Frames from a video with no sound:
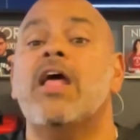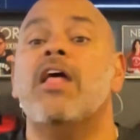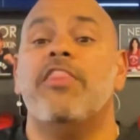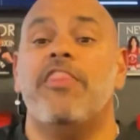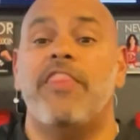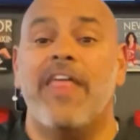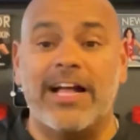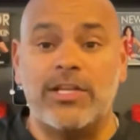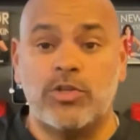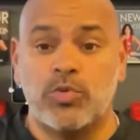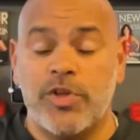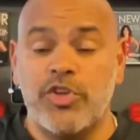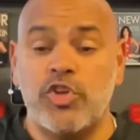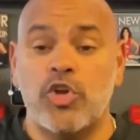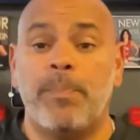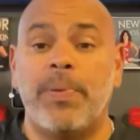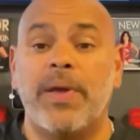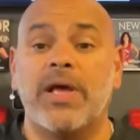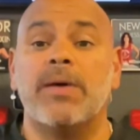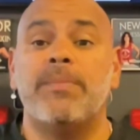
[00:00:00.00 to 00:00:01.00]
That's where you'll
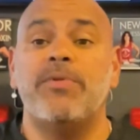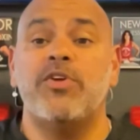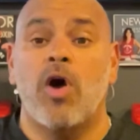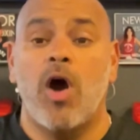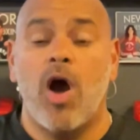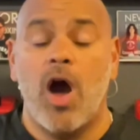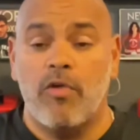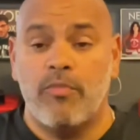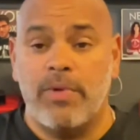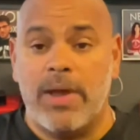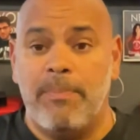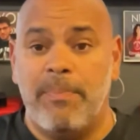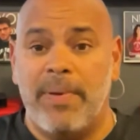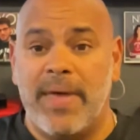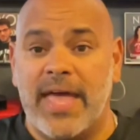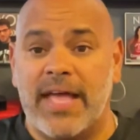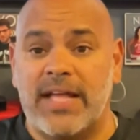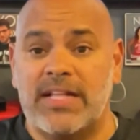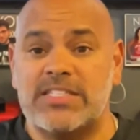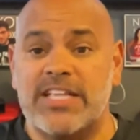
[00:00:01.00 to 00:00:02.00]
pick up your heart rate
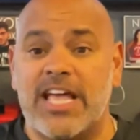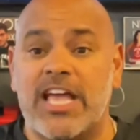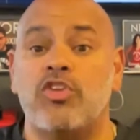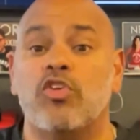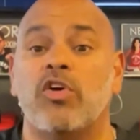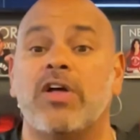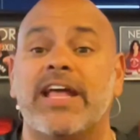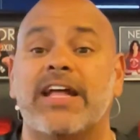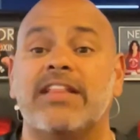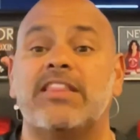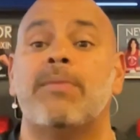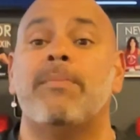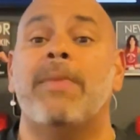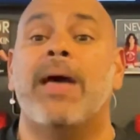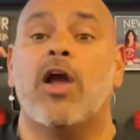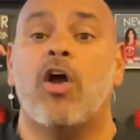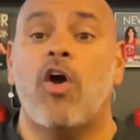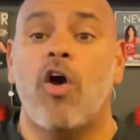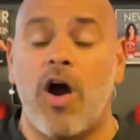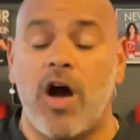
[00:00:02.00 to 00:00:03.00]
bands, and you'll get them
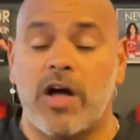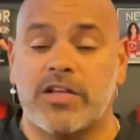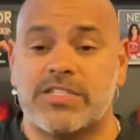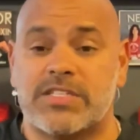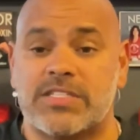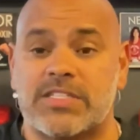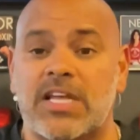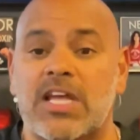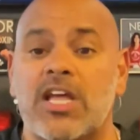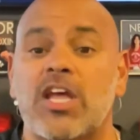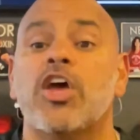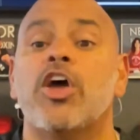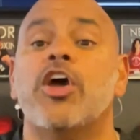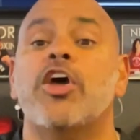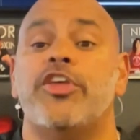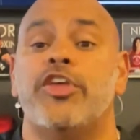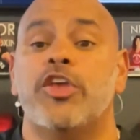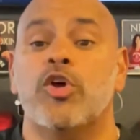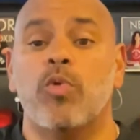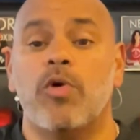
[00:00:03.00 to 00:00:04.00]
at cost.
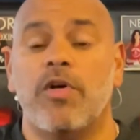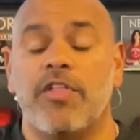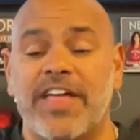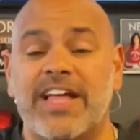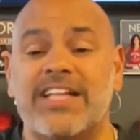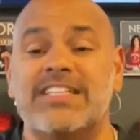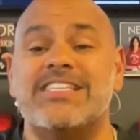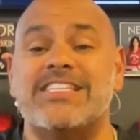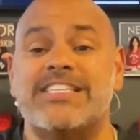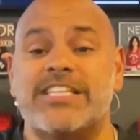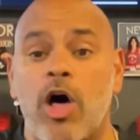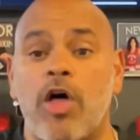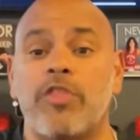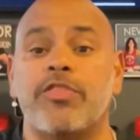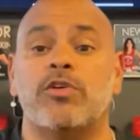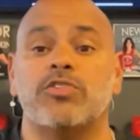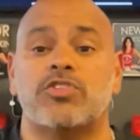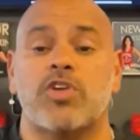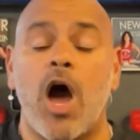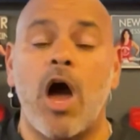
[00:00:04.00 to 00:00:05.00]
You will then sell
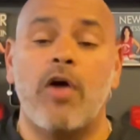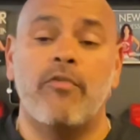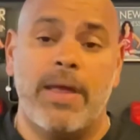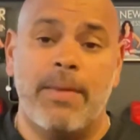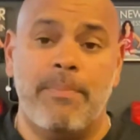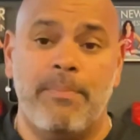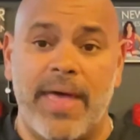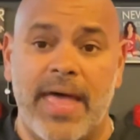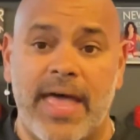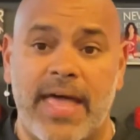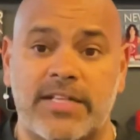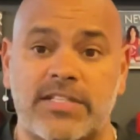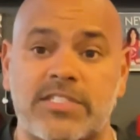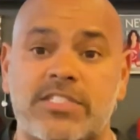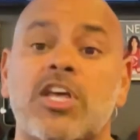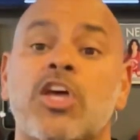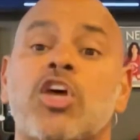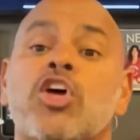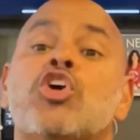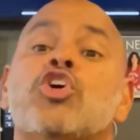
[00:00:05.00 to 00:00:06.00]
those heart rate
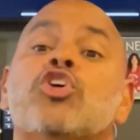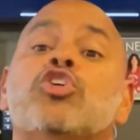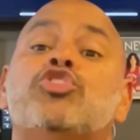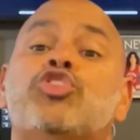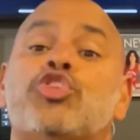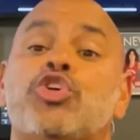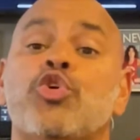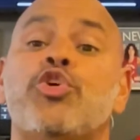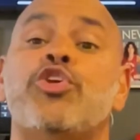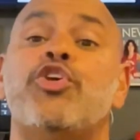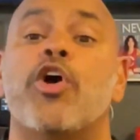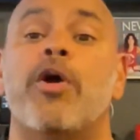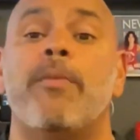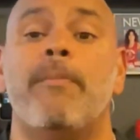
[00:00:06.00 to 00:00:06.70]
bands to your